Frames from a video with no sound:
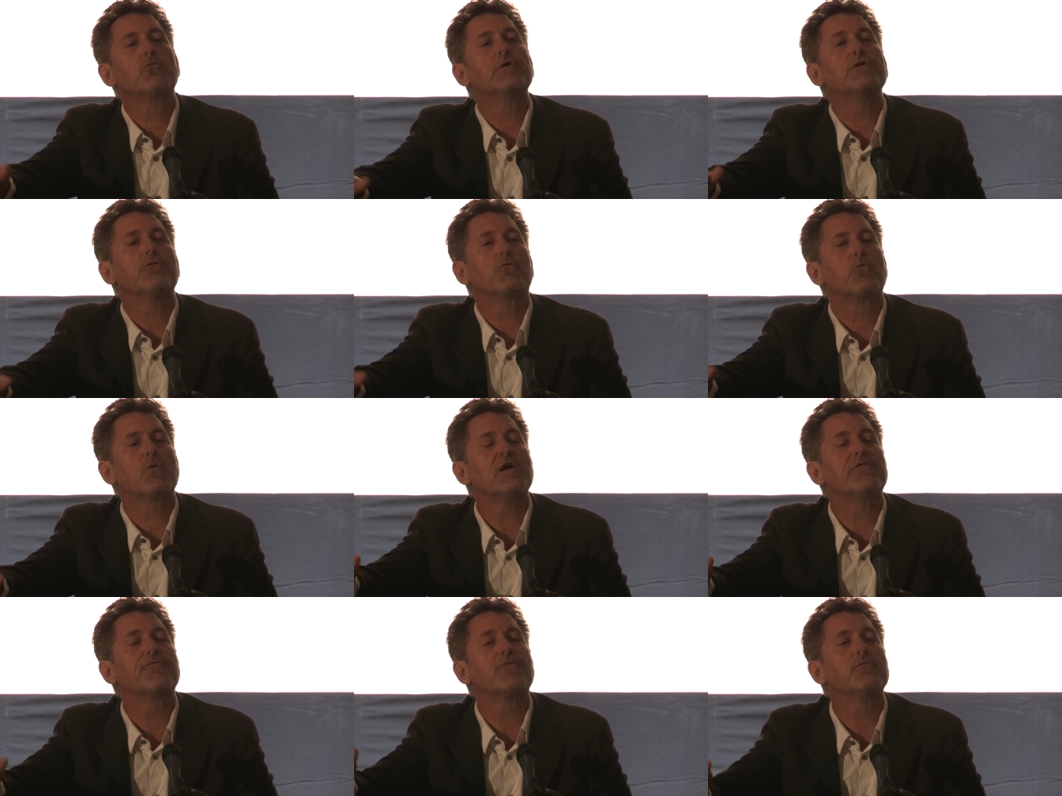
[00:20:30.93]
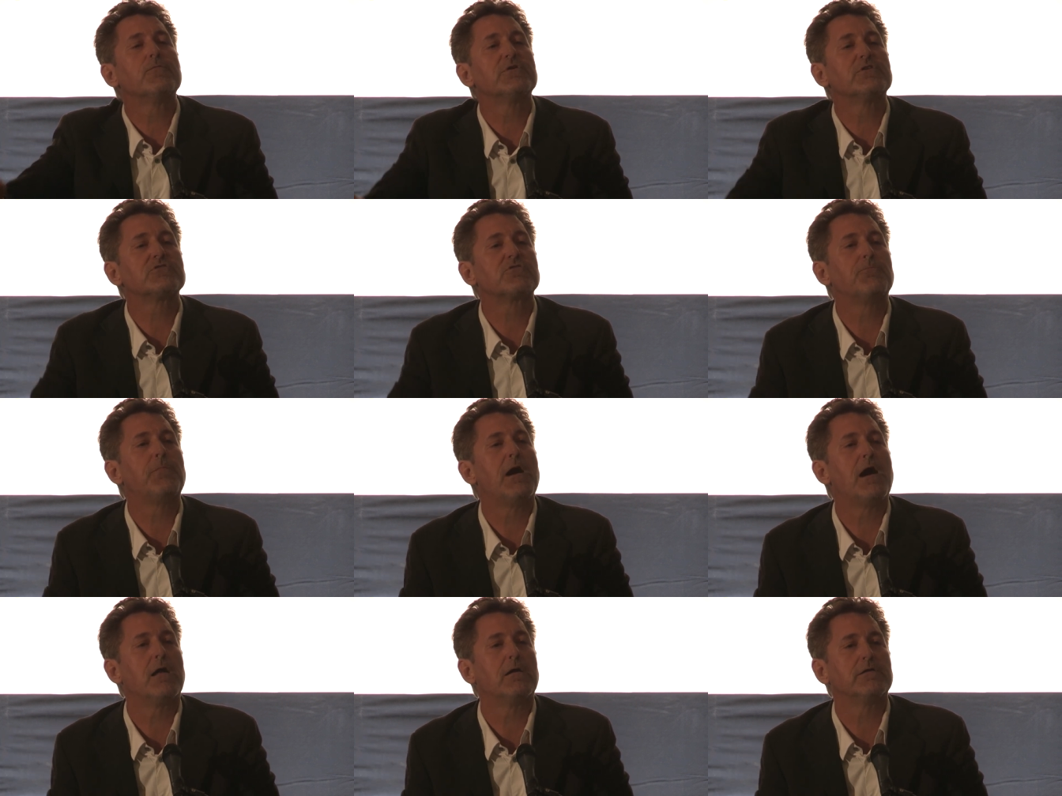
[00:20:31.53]
Greek
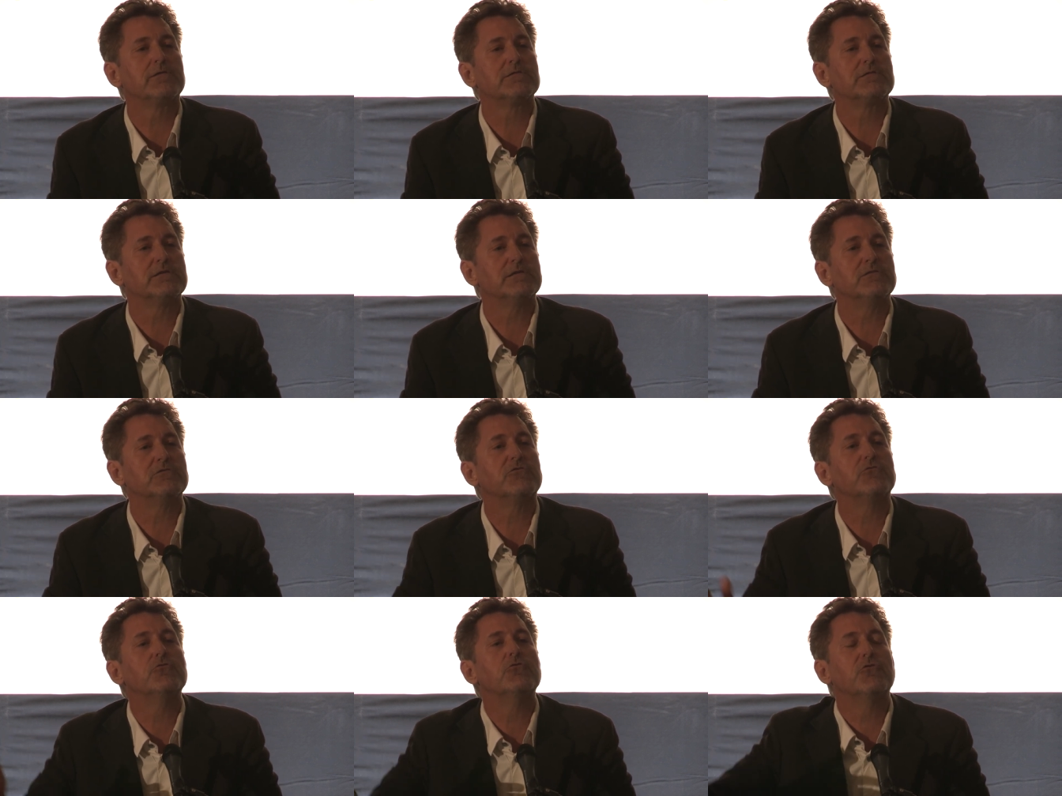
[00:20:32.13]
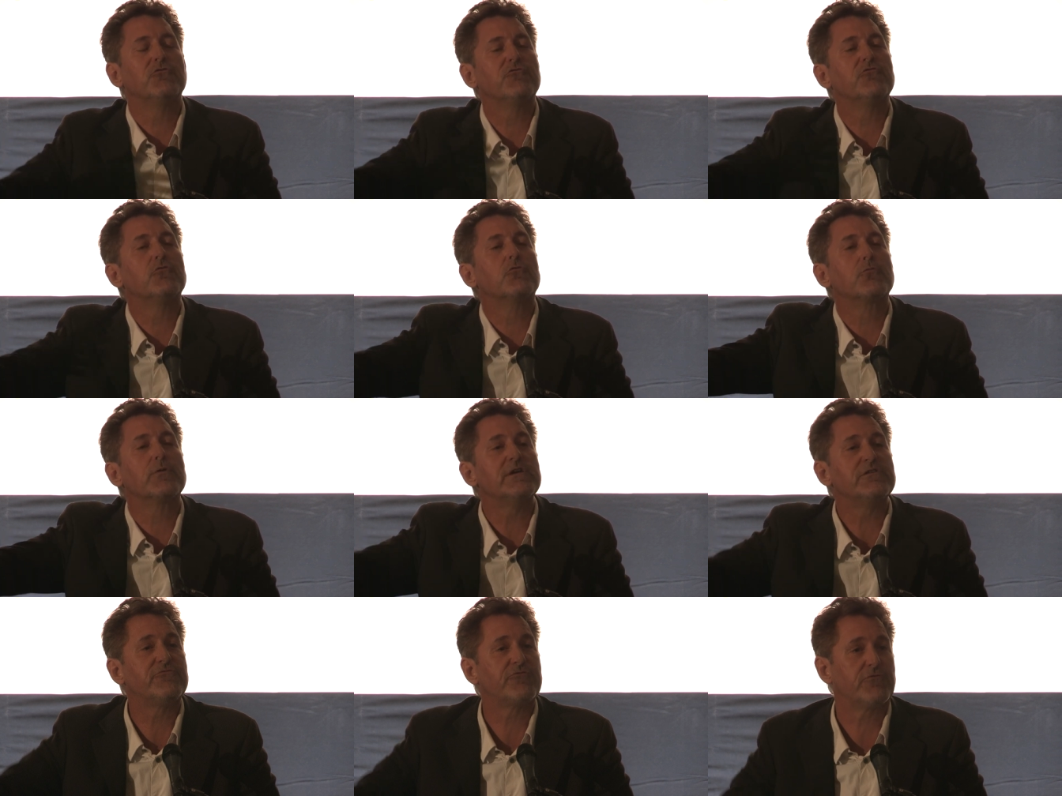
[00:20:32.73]
reformist policies to, to
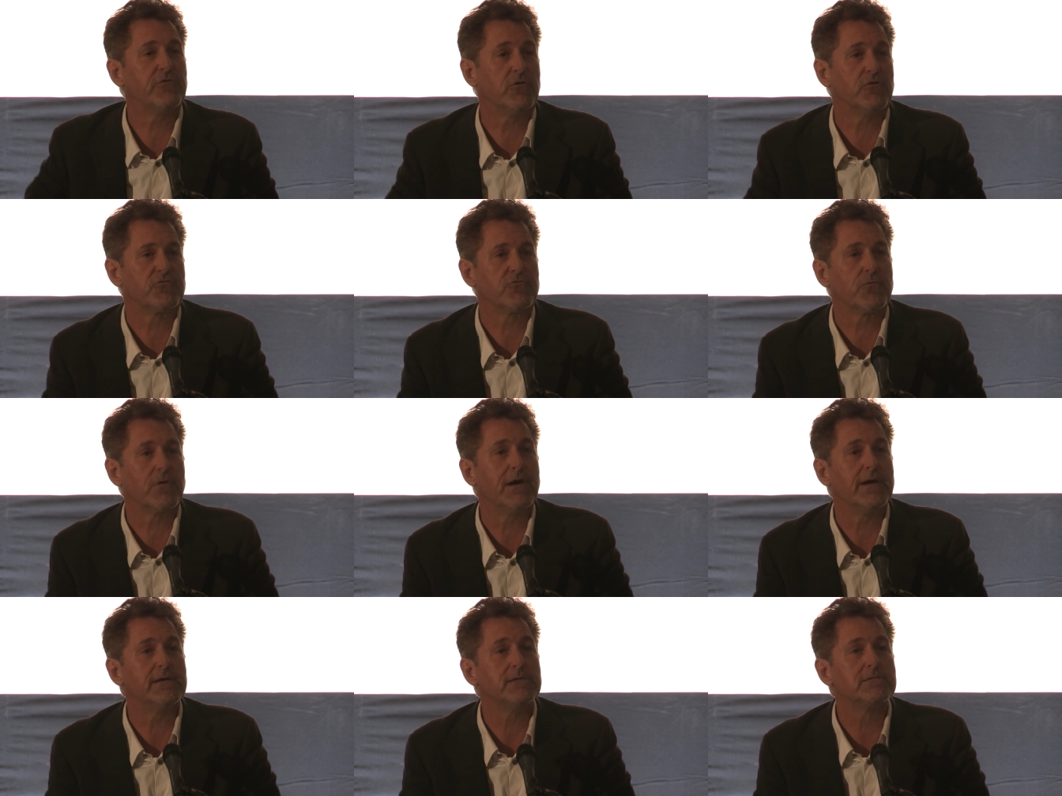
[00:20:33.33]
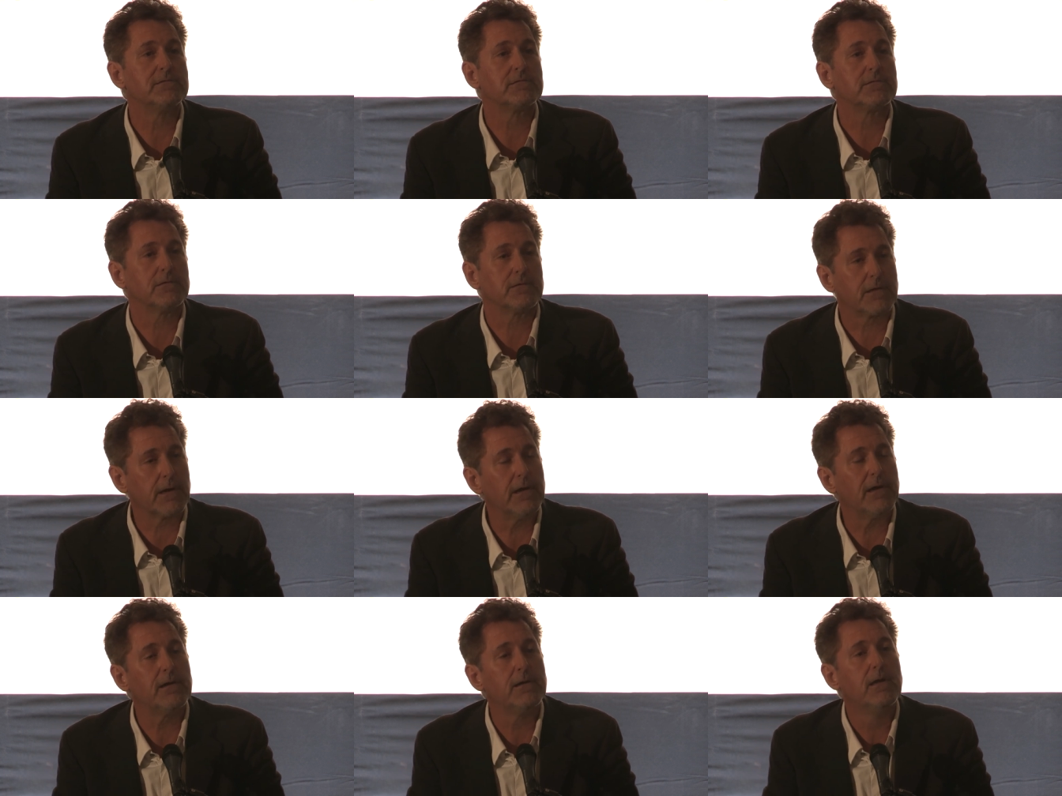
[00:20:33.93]
reach those rights.
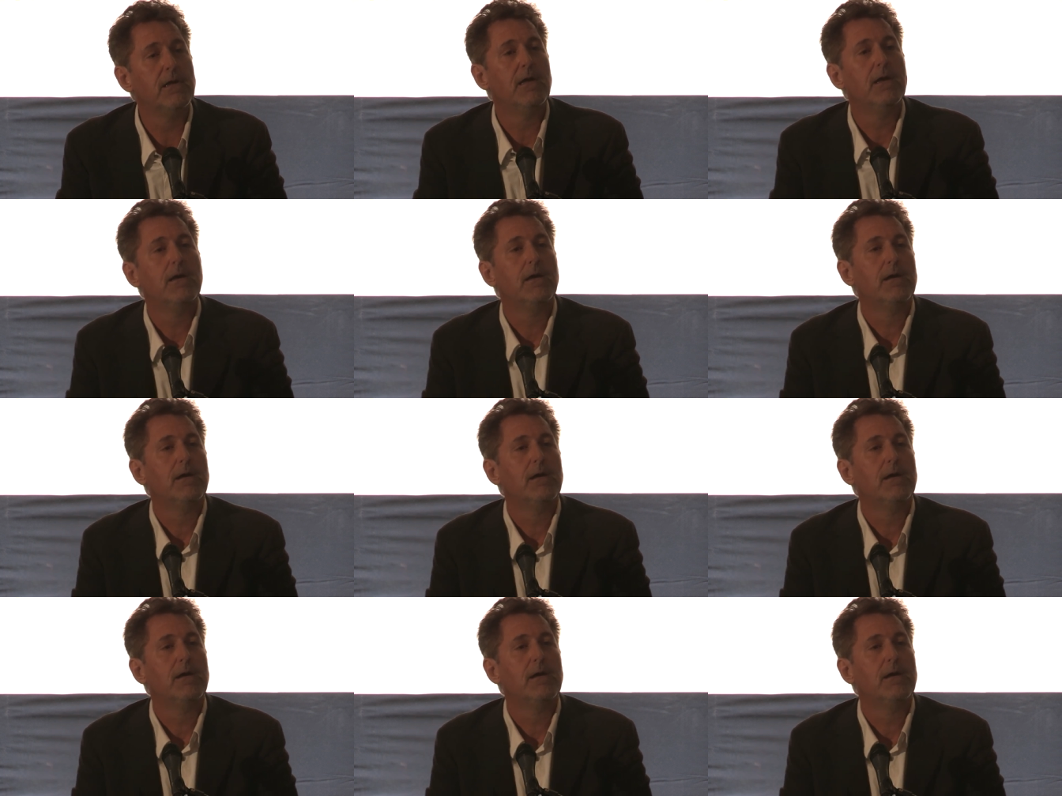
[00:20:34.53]
Okay?